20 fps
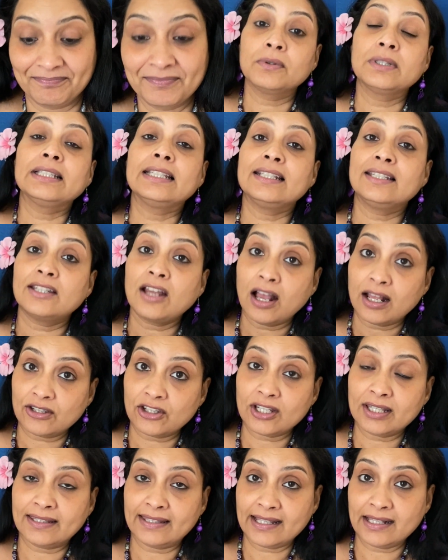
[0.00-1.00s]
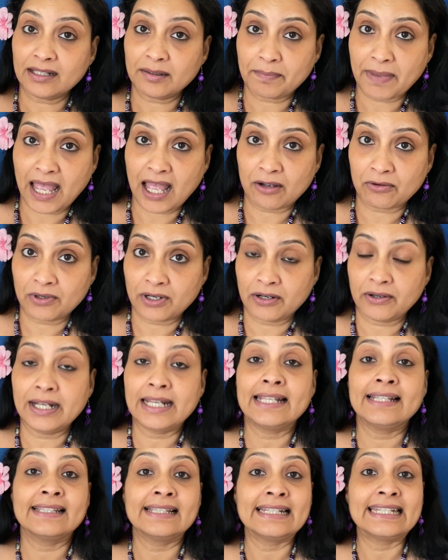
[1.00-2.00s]
The Tatcha Silk Powder
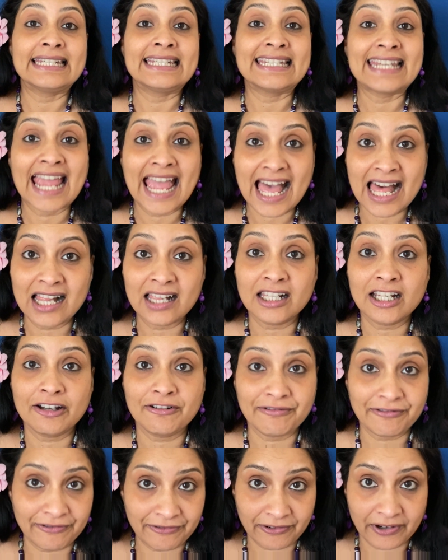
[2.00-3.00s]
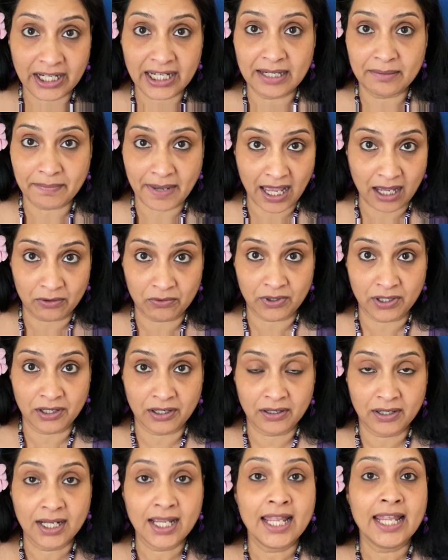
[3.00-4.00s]
is a talc-free powder.